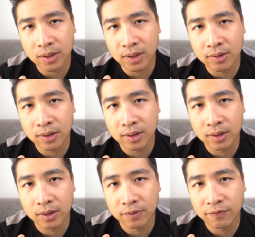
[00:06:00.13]
is
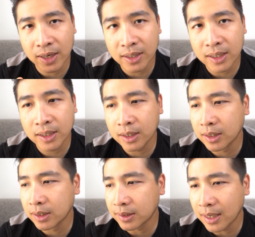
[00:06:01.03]
finding
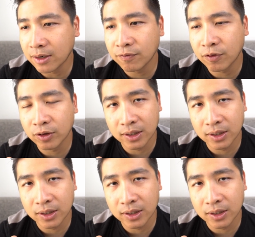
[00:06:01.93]
a tenant for the